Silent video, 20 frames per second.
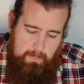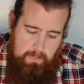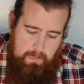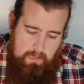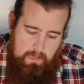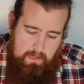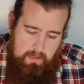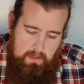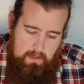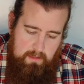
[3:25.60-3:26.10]

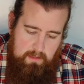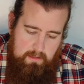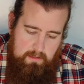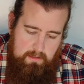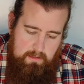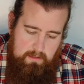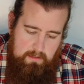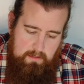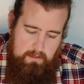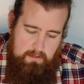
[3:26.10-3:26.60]

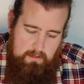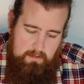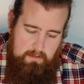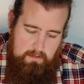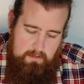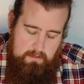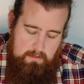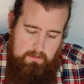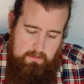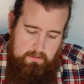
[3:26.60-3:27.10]

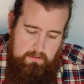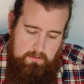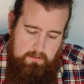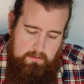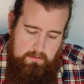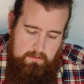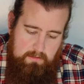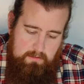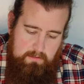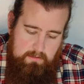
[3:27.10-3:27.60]

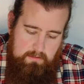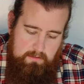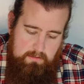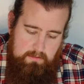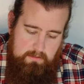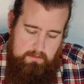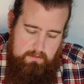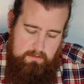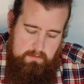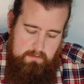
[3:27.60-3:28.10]

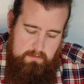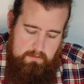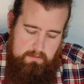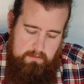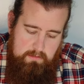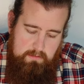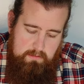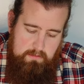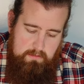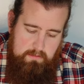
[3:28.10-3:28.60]

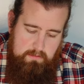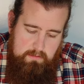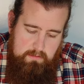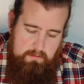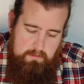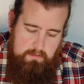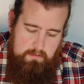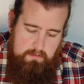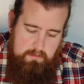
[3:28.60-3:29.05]
Nobody speaks.